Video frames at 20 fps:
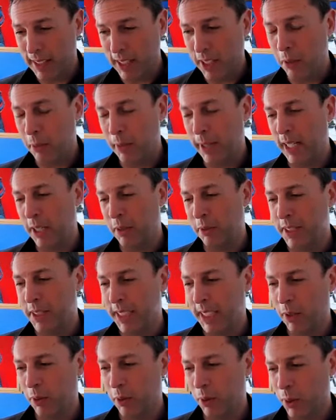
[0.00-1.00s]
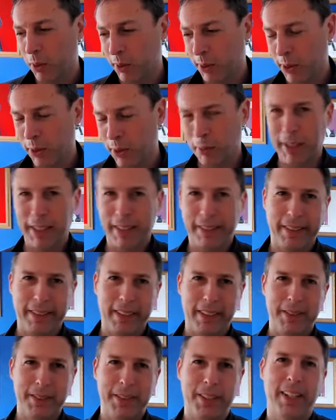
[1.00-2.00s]
oh man, I wish I could work with you. I'm like,
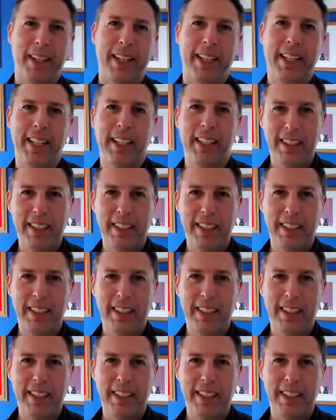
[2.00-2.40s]
oh, sorry.